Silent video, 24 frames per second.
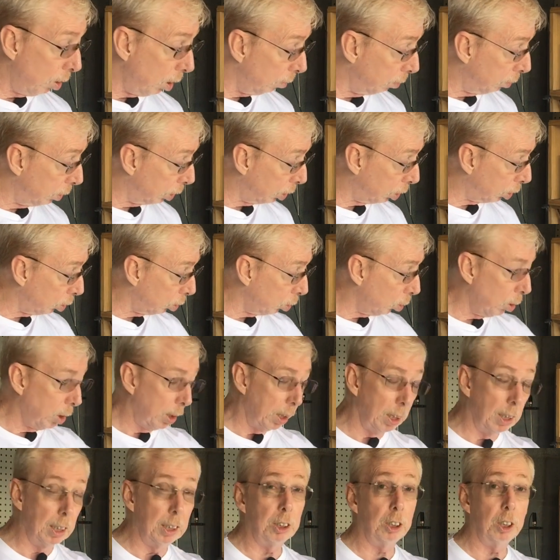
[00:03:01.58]
destroyed
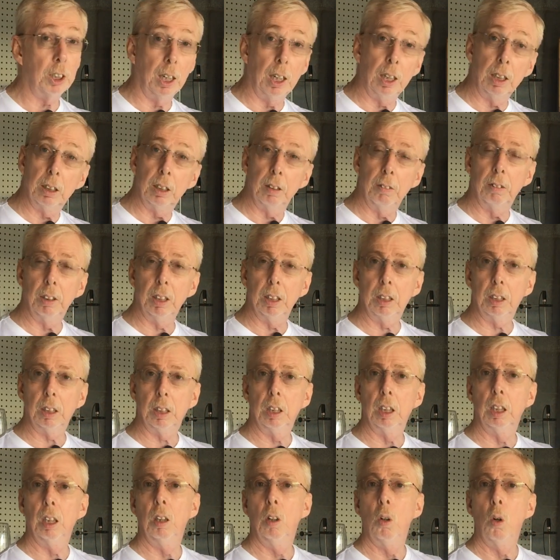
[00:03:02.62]
any chance of this
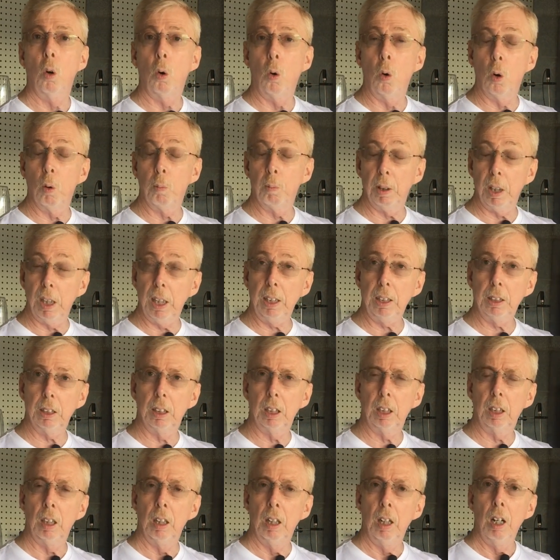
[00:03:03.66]
or plastic
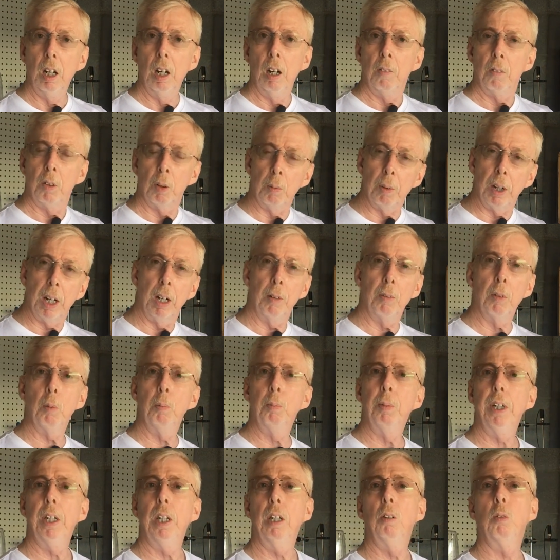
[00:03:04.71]
from ever
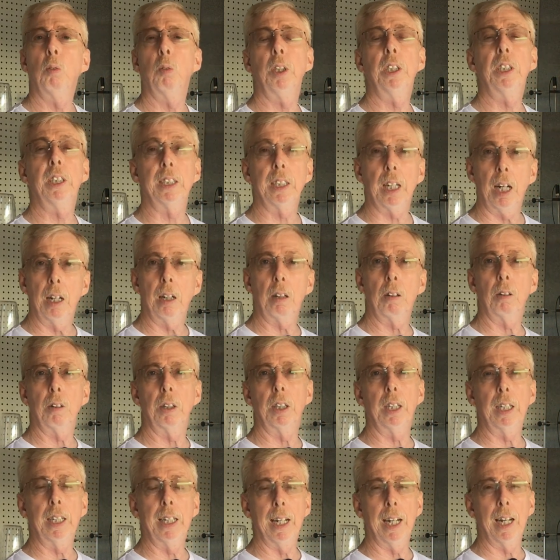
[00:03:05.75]
being recycled
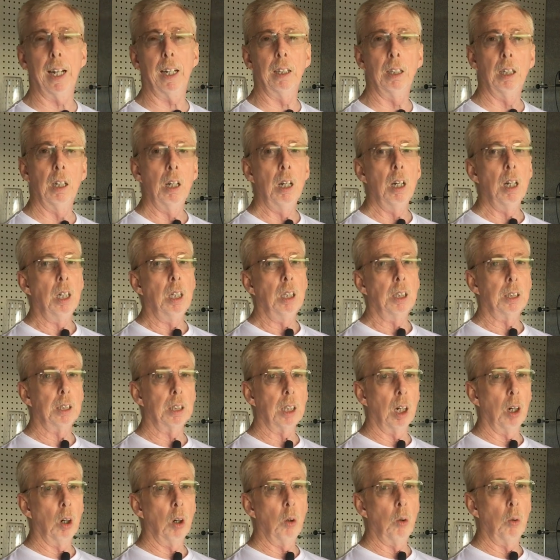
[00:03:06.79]
again.
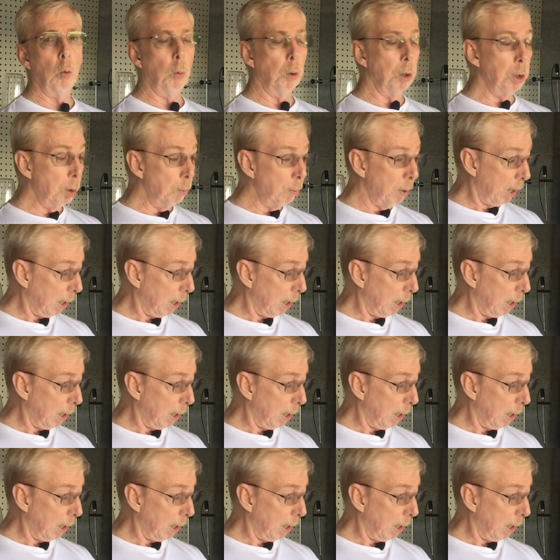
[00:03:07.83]
So when you make a